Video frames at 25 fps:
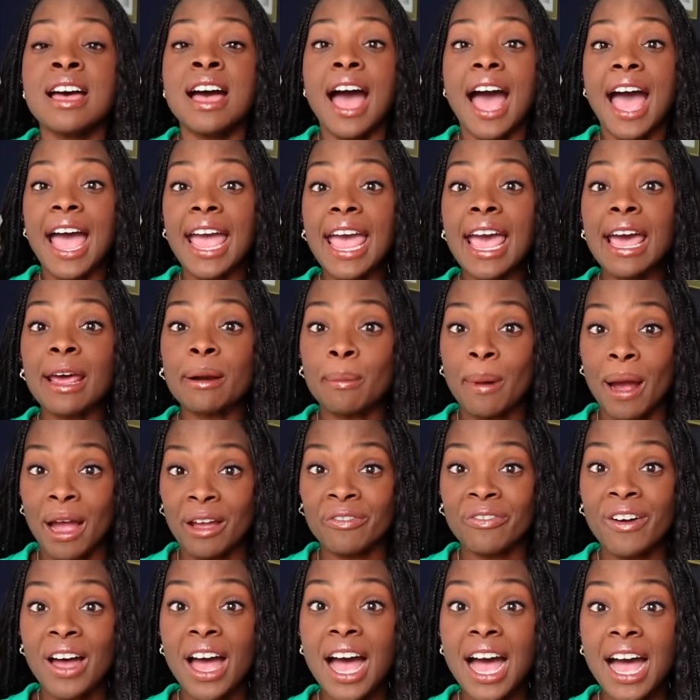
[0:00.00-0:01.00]
I had my
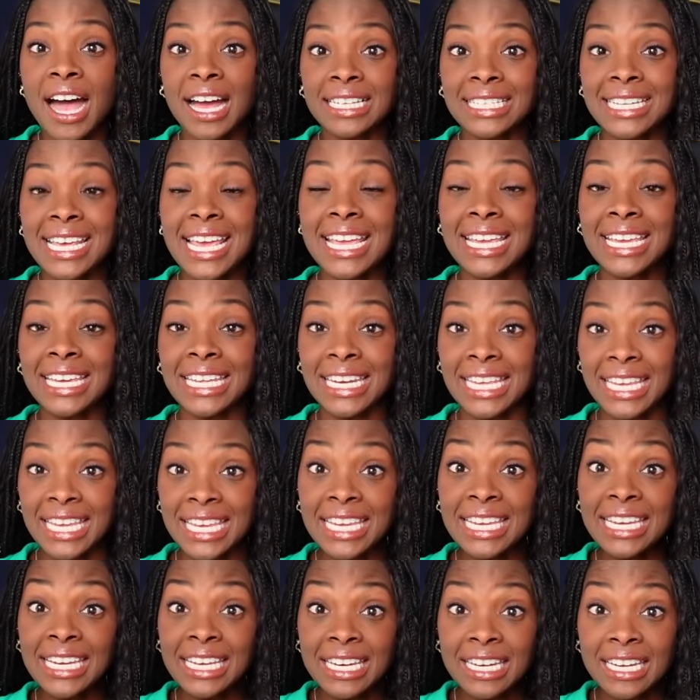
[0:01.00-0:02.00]
faja taken
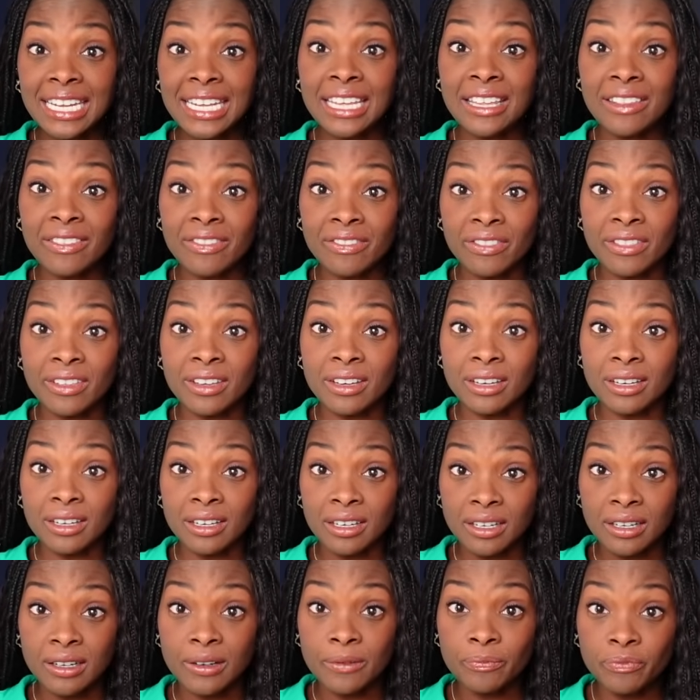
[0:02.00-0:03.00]
in
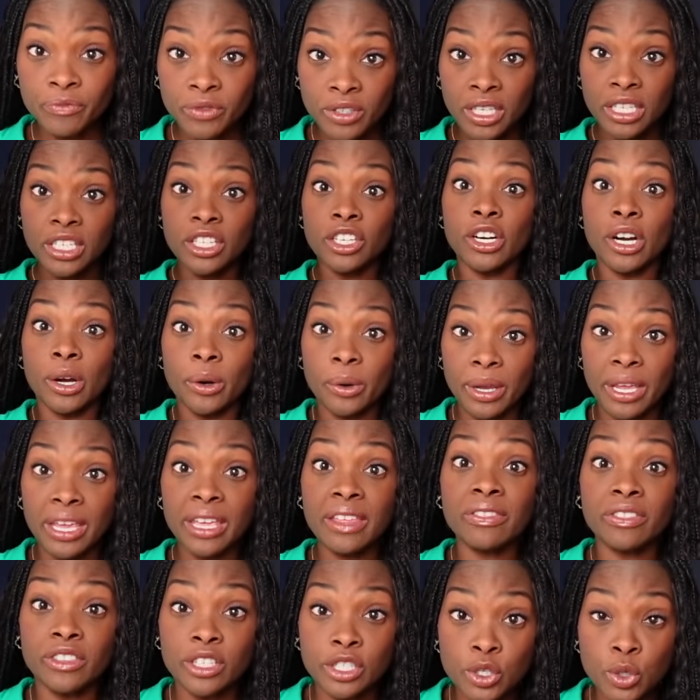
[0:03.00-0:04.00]
the, you know,
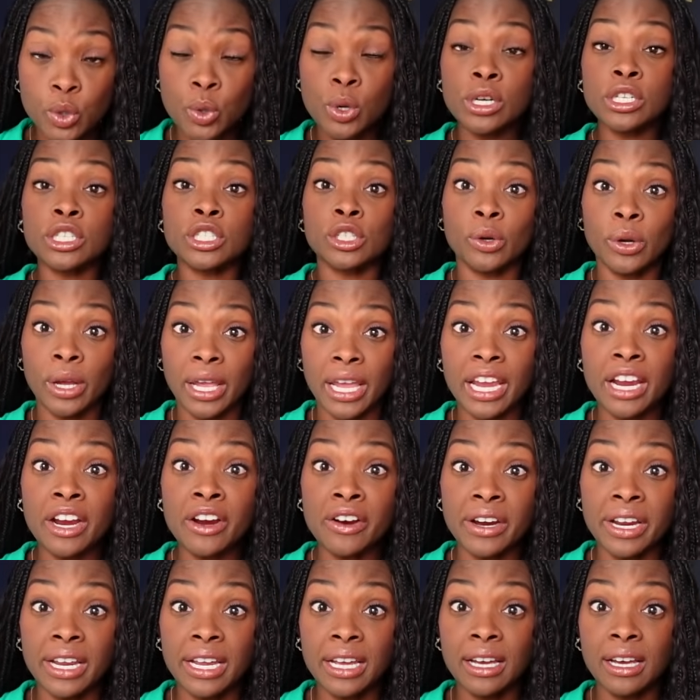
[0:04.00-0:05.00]
in the torso
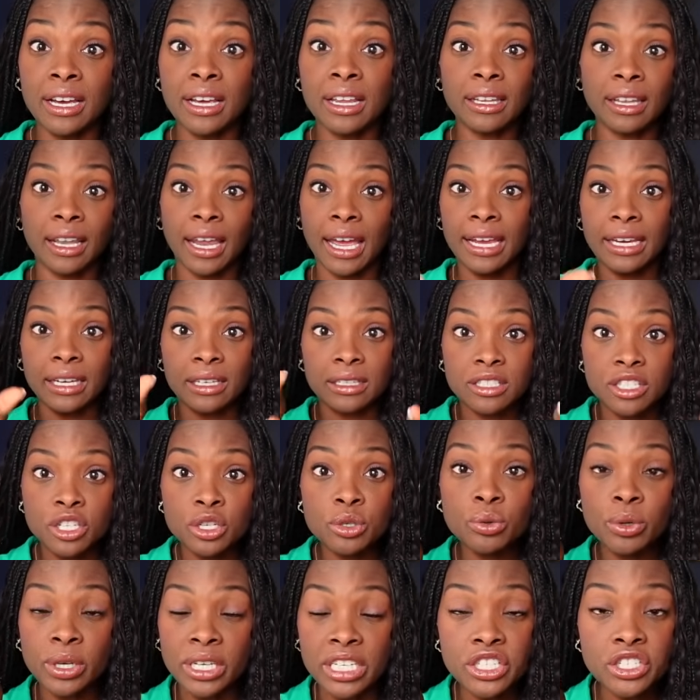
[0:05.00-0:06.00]
area, like
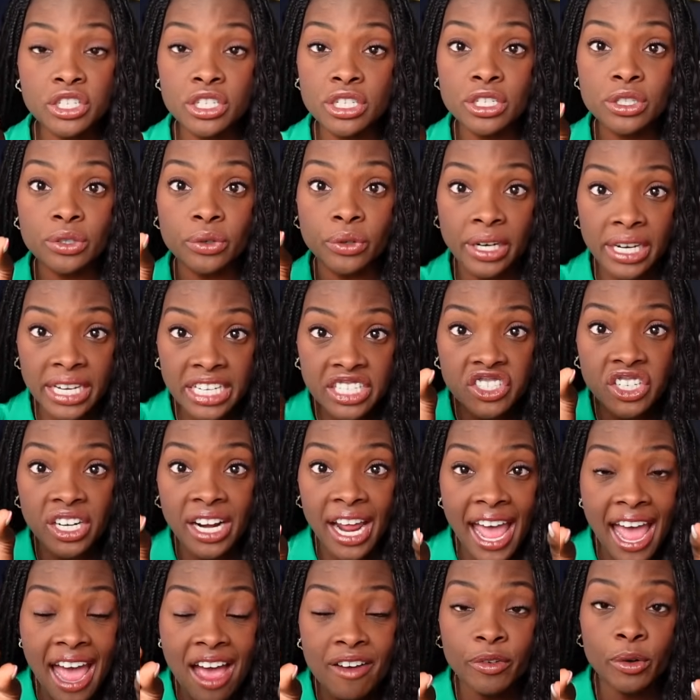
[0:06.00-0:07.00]
2 inches or 1.5 inches
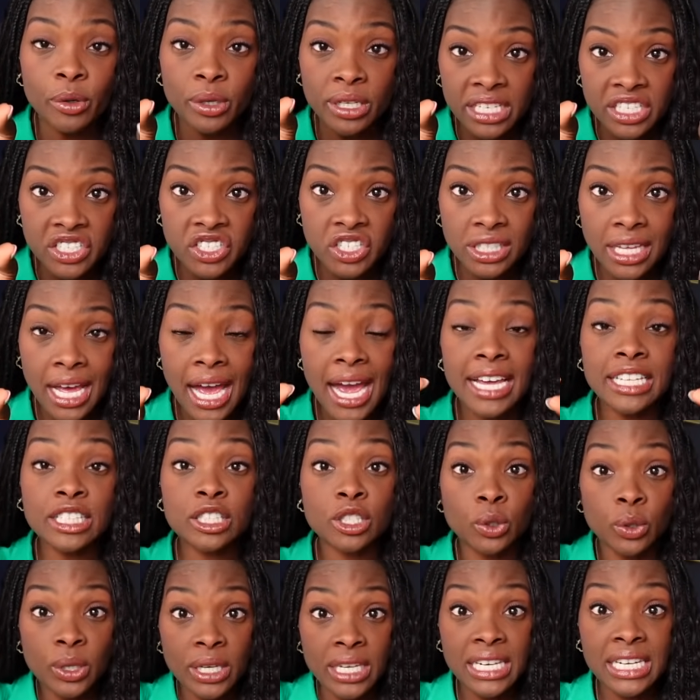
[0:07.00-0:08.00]
on each side.
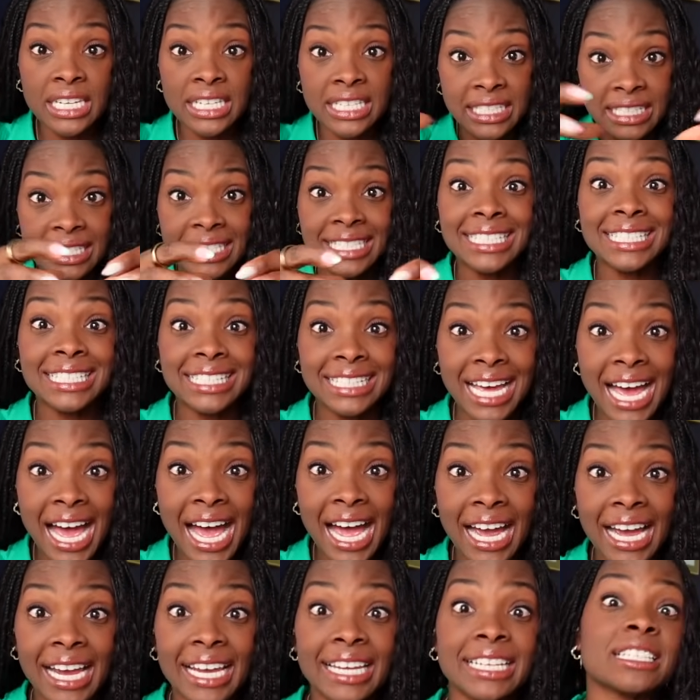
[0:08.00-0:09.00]
So it is
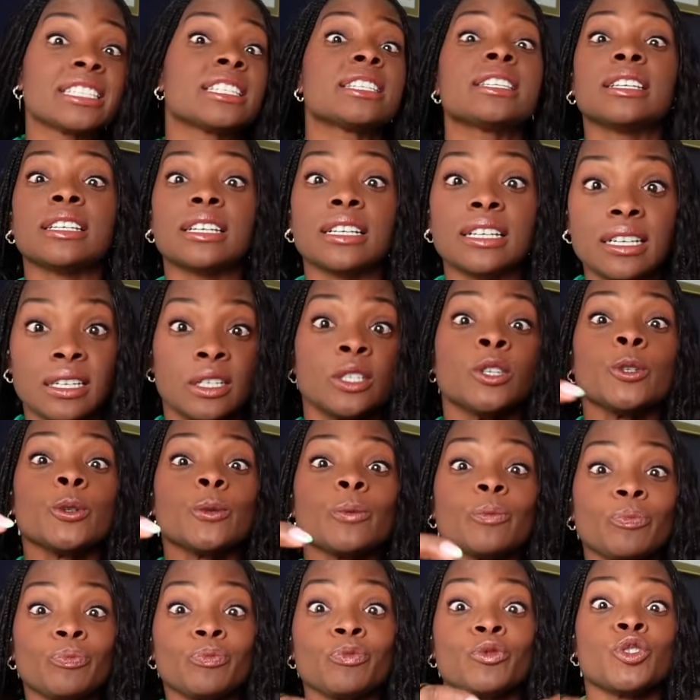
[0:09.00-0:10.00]
designed to
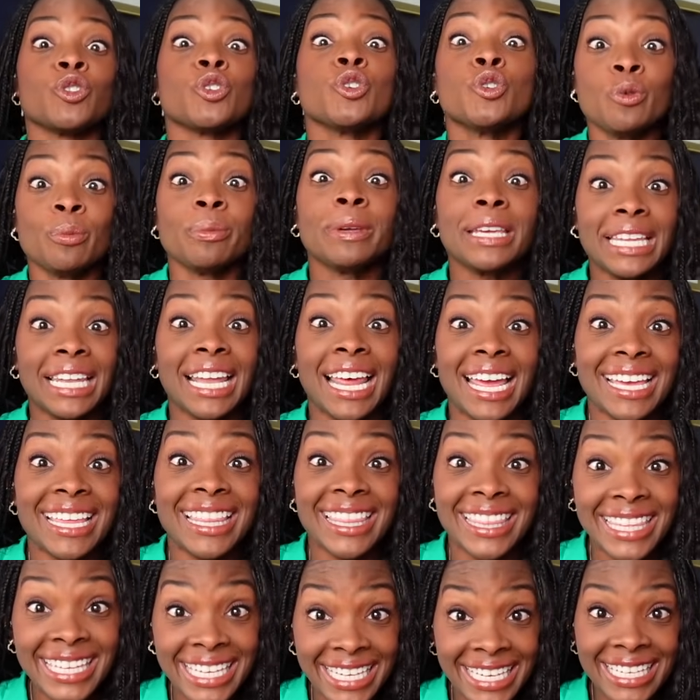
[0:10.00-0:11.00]
do me like
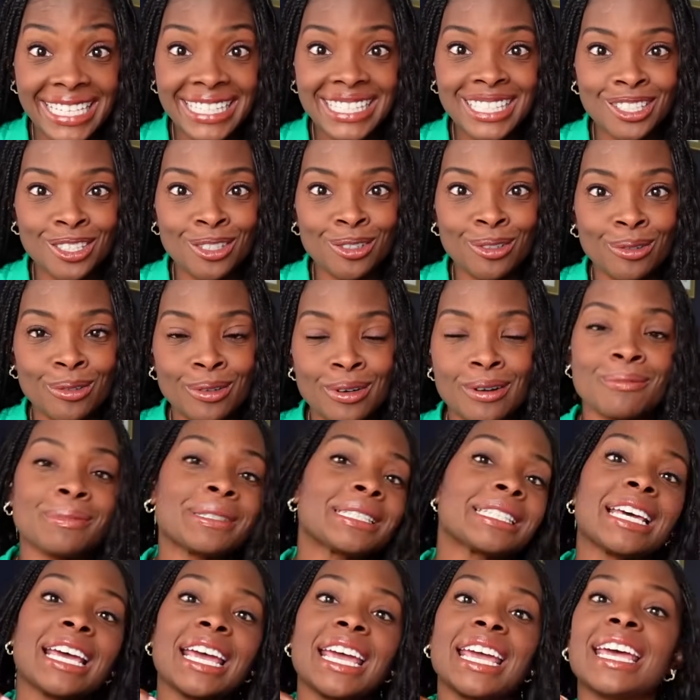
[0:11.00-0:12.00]
this, you know what I'm
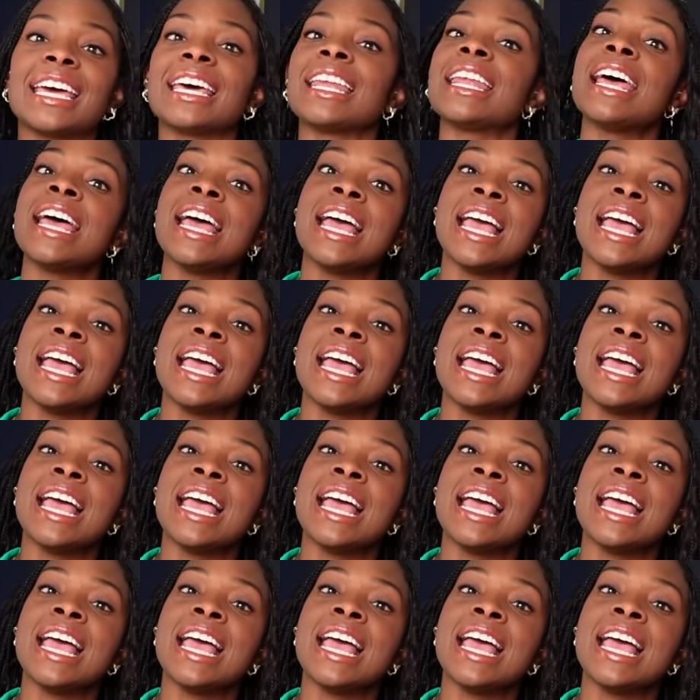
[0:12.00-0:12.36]
saying?